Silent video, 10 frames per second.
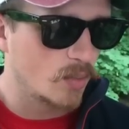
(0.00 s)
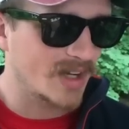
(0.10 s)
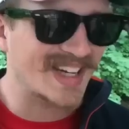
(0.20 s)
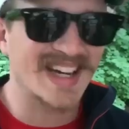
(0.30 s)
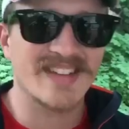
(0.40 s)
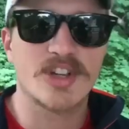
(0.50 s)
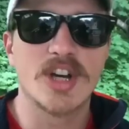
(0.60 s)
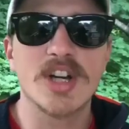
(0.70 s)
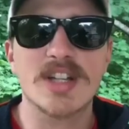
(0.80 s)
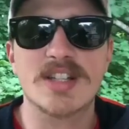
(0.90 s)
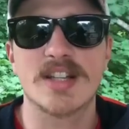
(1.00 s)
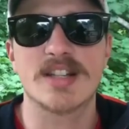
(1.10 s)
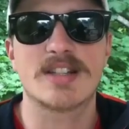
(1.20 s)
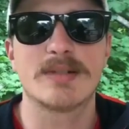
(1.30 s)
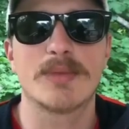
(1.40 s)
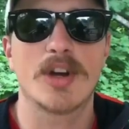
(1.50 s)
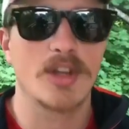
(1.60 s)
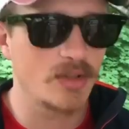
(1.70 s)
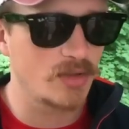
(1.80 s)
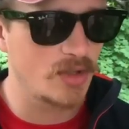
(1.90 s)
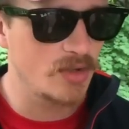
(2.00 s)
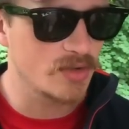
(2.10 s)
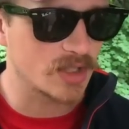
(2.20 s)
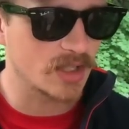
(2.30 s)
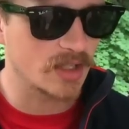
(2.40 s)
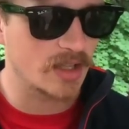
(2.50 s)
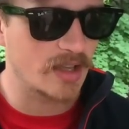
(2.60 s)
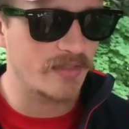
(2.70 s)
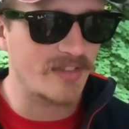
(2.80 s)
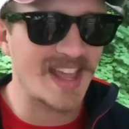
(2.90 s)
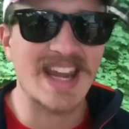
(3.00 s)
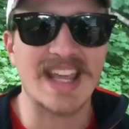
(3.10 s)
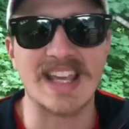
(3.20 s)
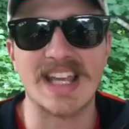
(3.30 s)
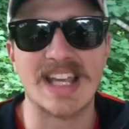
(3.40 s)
What kind of cook system are you using, if any?